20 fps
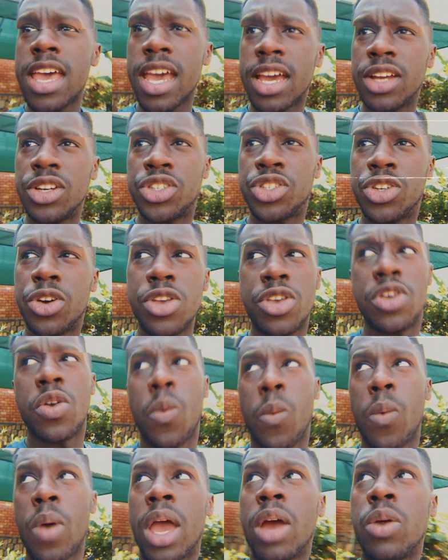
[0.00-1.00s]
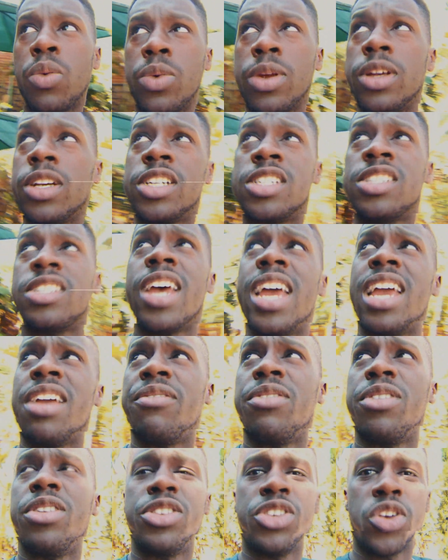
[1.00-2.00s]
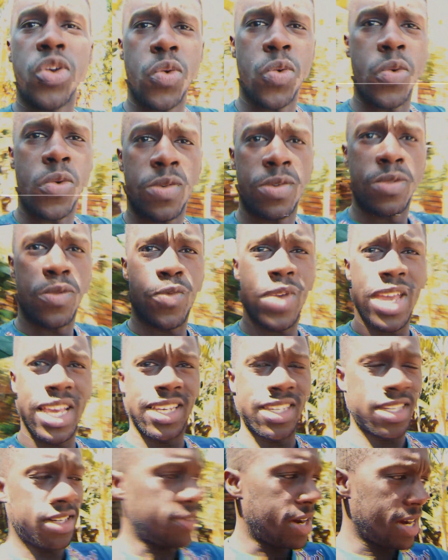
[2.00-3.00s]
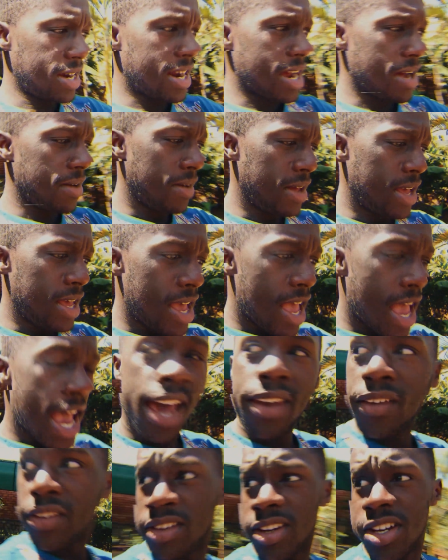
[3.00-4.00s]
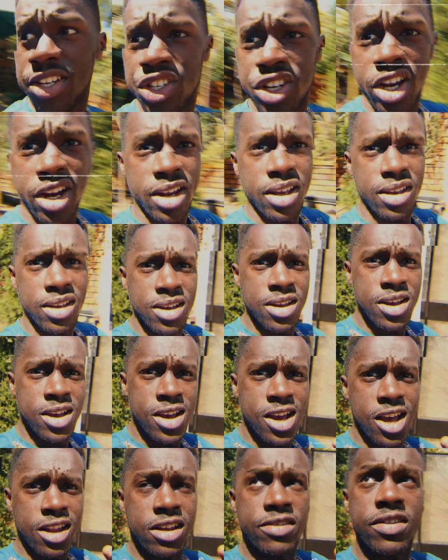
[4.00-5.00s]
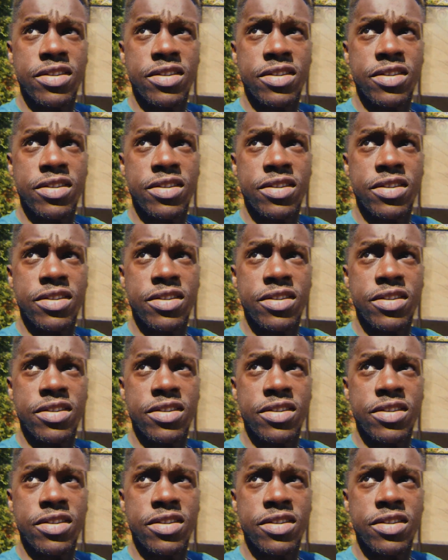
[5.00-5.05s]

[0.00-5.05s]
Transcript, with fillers: and show you where we are staying for the two weeks right now. And the sun is shining, how